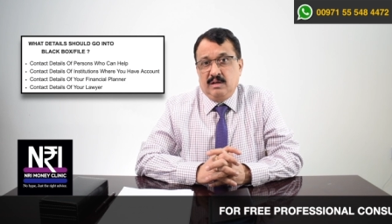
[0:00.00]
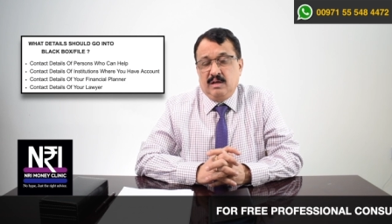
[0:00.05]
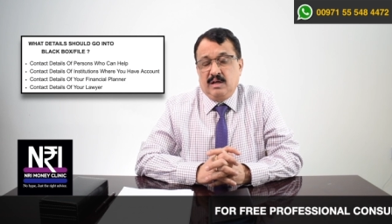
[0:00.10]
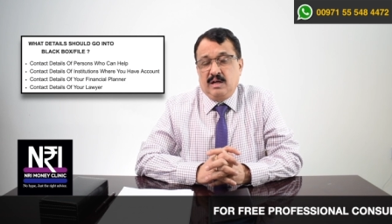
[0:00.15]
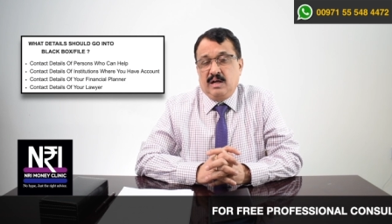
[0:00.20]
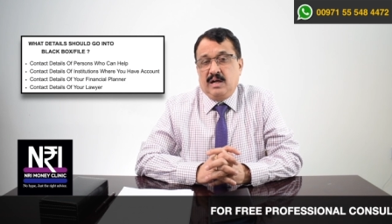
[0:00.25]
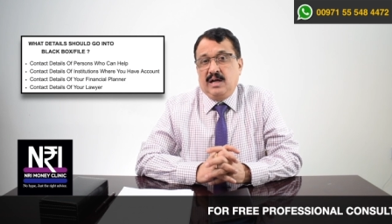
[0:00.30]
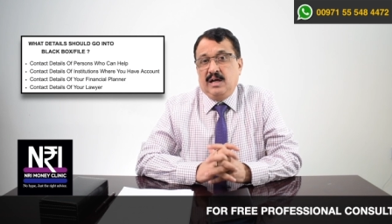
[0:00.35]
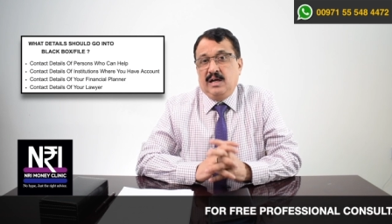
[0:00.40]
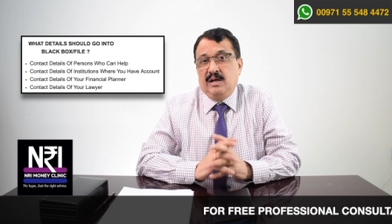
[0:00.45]

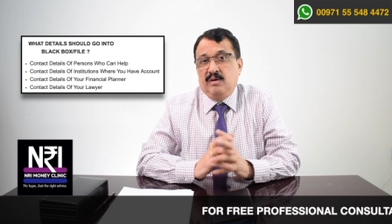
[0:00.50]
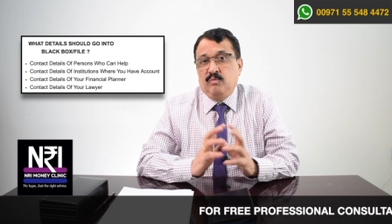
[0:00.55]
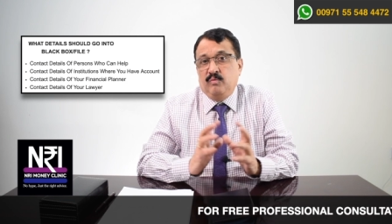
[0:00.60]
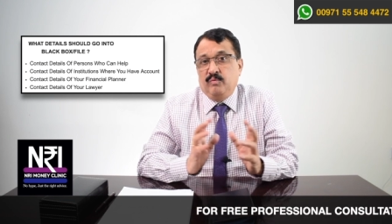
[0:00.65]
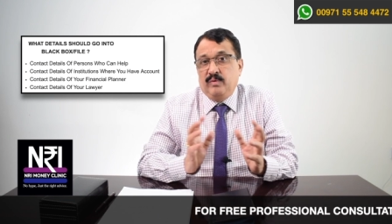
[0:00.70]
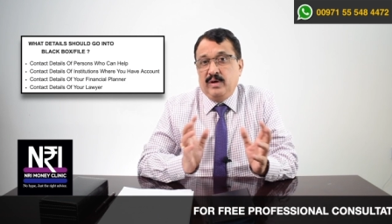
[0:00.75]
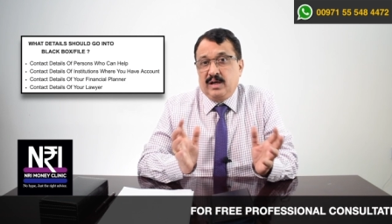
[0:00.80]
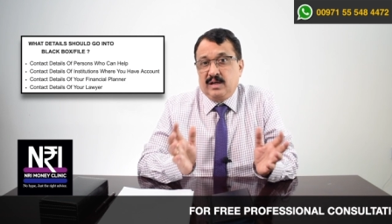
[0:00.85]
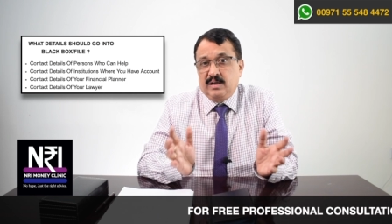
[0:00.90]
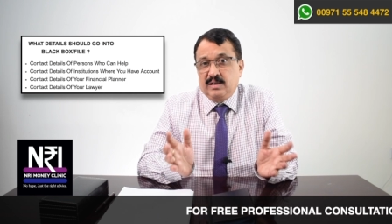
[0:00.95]
and
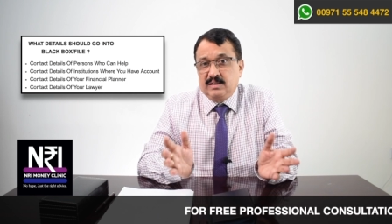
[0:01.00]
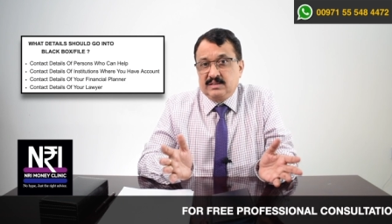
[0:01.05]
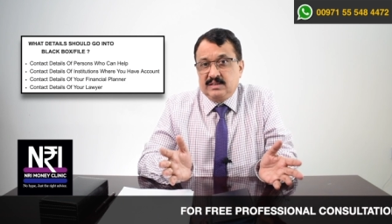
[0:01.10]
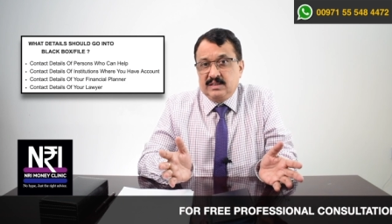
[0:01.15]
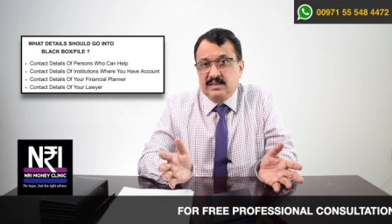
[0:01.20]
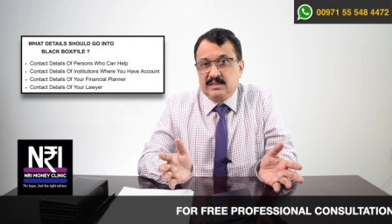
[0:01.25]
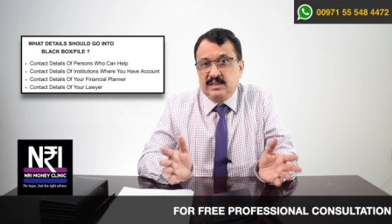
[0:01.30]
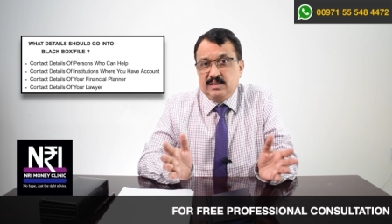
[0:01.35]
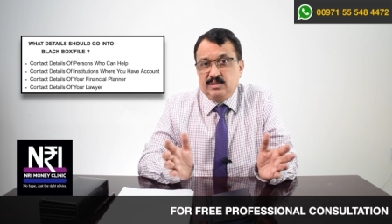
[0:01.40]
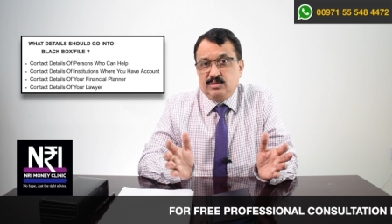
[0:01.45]
where does
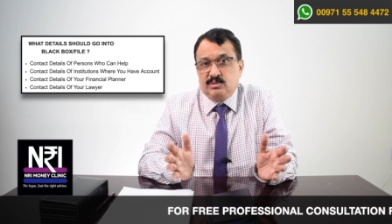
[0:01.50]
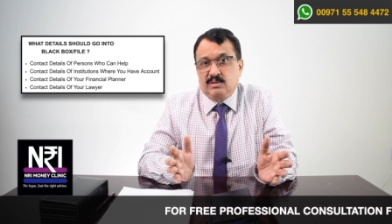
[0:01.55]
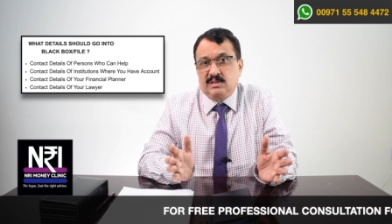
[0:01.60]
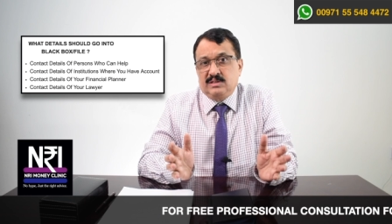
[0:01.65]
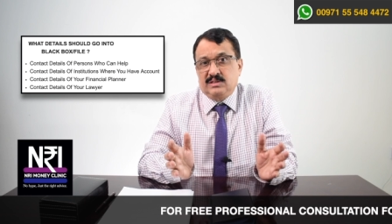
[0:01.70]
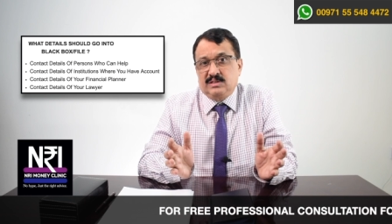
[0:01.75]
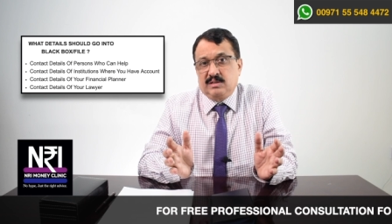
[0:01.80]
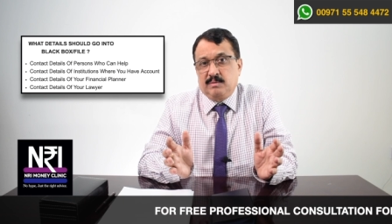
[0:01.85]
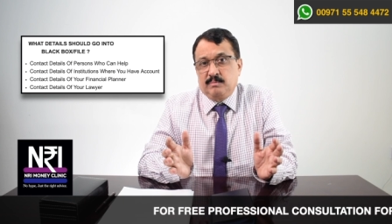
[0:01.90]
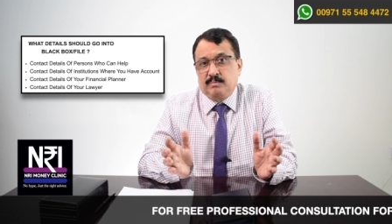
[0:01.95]
this insurance
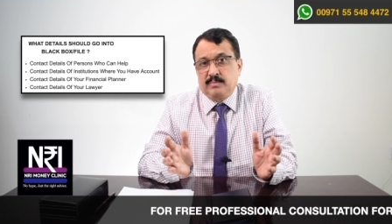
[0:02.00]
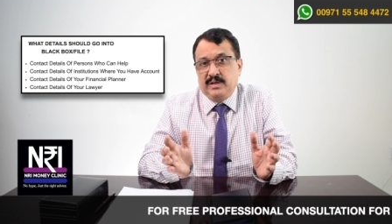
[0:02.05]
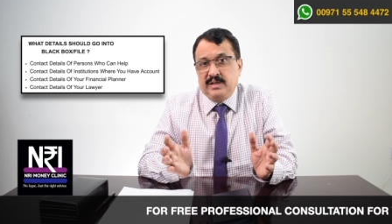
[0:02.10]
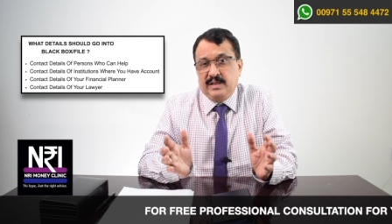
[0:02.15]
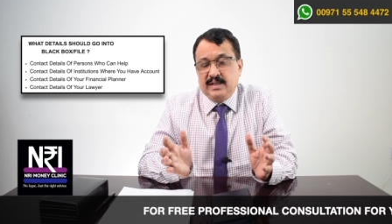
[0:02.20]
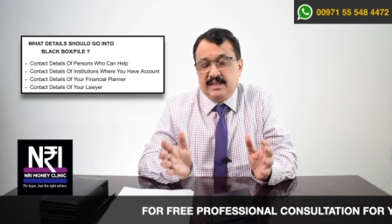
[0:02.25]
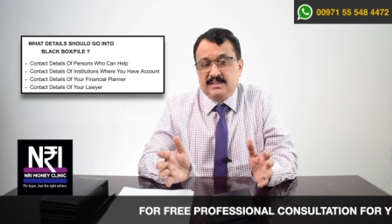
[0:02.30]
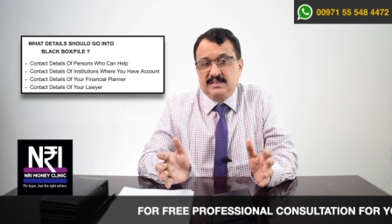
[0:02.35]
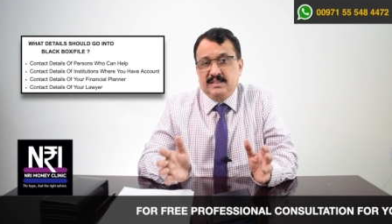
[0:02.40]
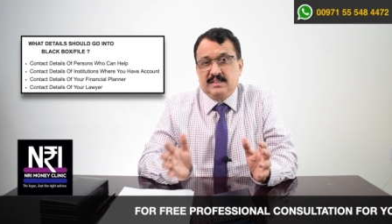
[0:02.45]
company
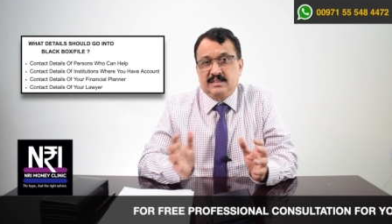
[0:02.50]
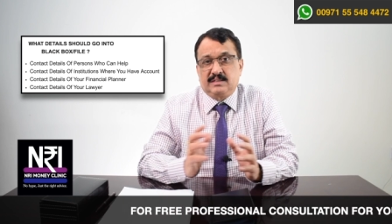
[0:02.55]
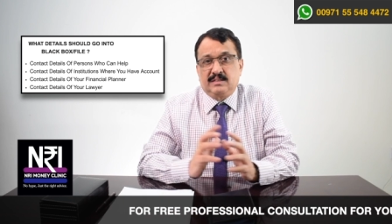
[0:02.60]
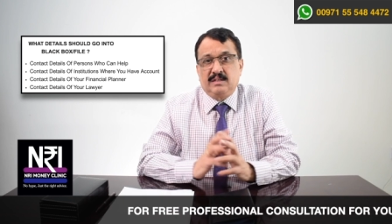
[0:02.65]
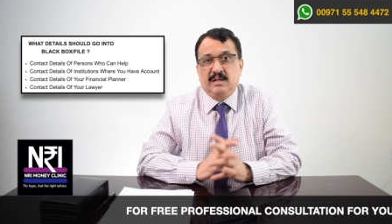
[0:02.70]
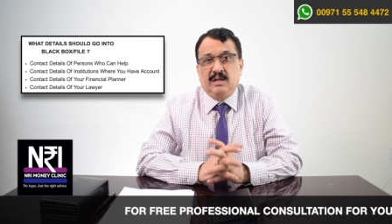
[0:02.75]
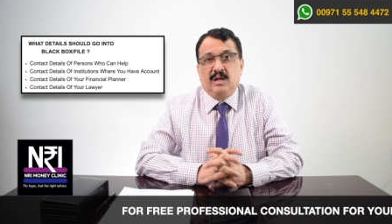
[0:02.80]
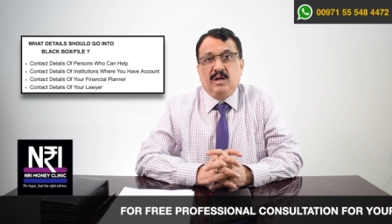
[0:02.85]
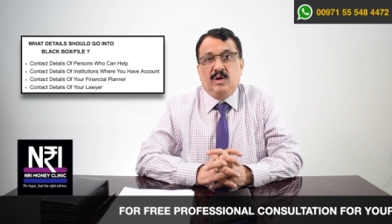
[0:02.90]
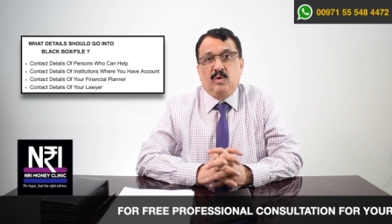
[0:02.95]
exist?
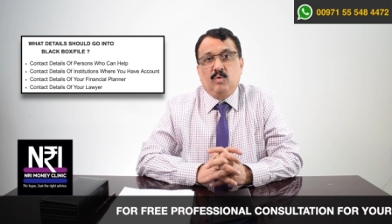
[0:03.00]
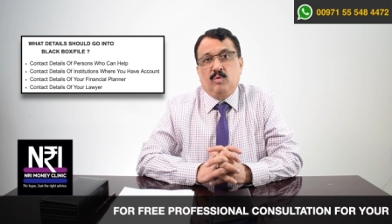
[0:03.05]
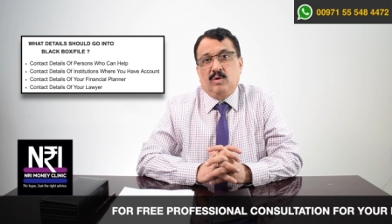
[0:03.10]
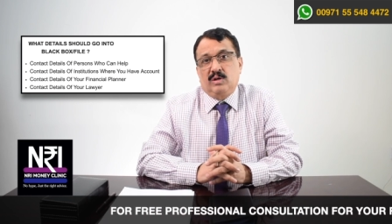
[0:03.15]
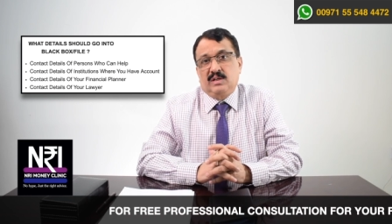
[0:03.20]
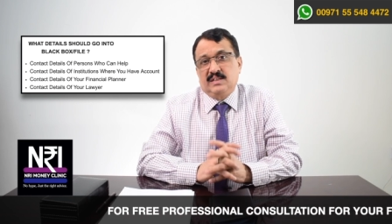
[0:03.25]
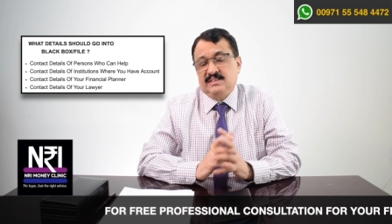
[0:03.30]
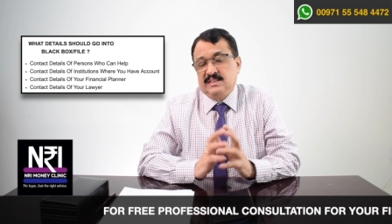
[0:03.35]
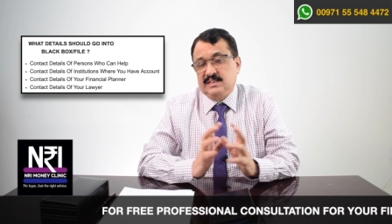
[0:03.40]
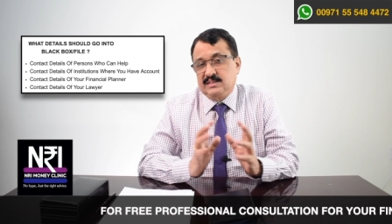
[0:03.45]
What
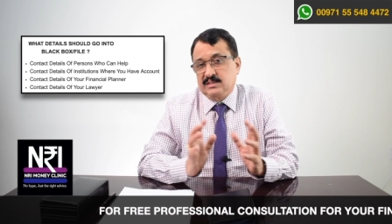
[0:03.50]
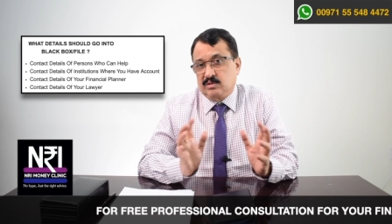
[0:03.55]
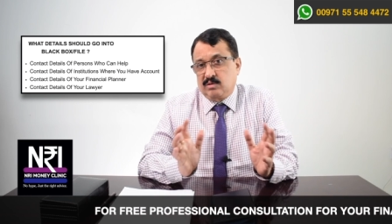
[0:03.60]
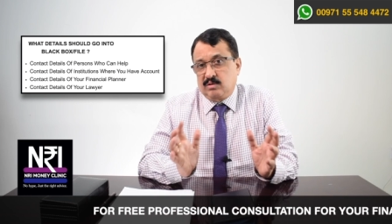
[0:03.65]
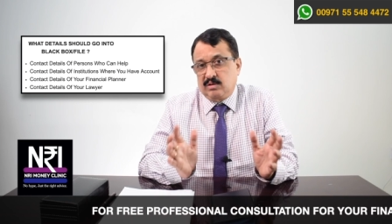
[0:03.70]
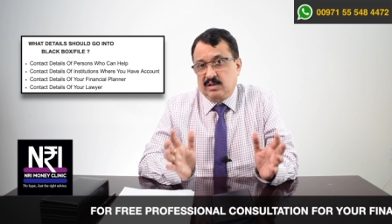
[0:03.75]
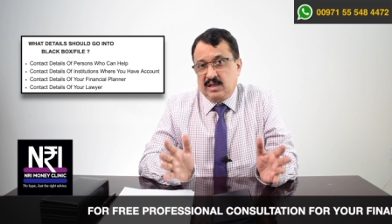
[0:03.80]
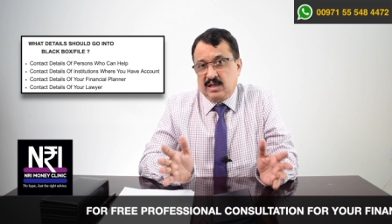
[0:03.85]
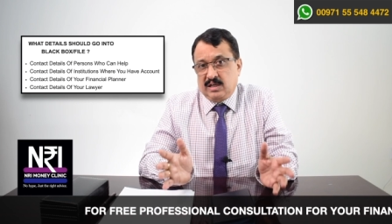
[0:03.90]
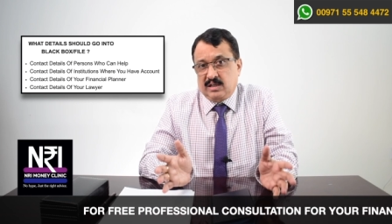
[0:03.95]
is its
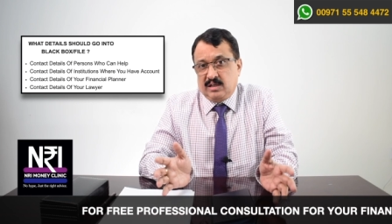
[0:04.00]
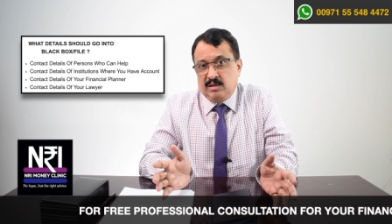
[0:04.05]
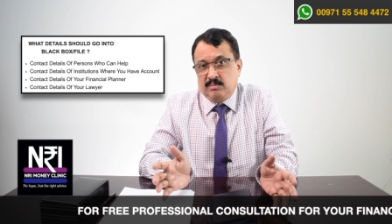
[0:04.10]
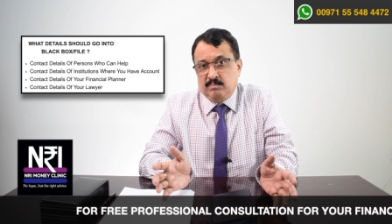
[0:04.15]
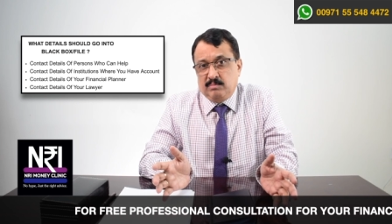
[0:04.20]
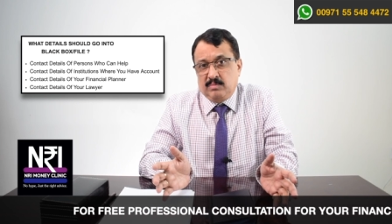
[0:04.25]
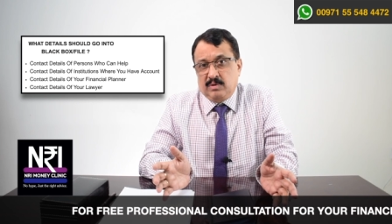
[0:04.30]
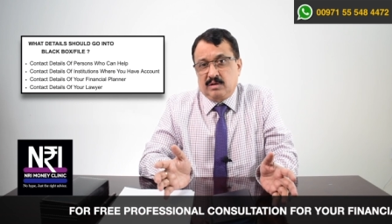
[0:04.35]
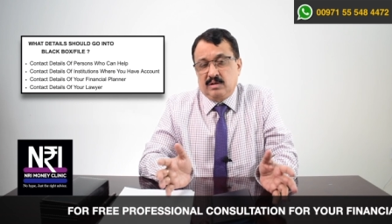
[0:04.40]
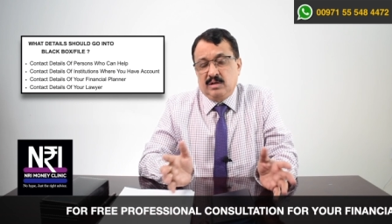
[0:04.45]
contact
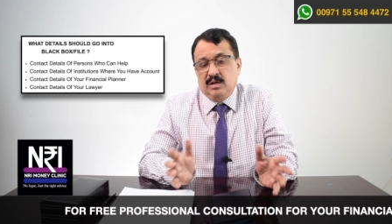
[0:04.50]
number?